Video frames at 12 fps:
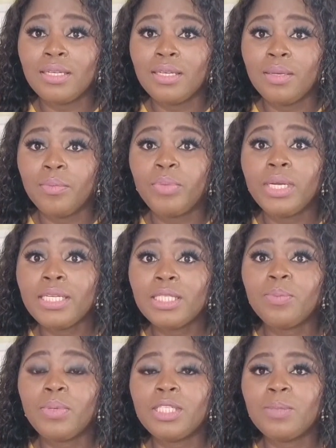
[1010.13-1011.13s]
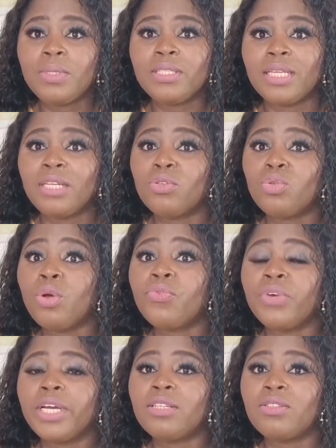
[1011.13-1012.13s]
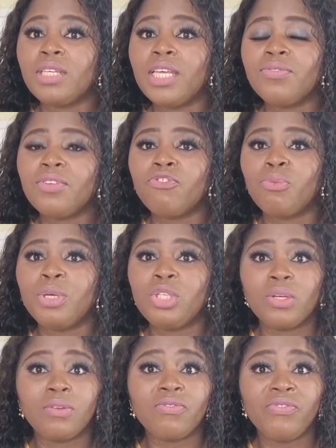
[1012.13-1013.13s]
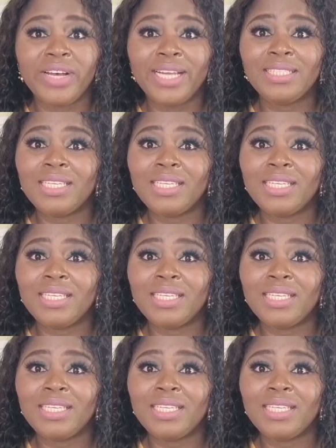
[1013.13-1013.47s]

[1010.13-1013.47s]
Please, please, please, and do not forget to give information vital.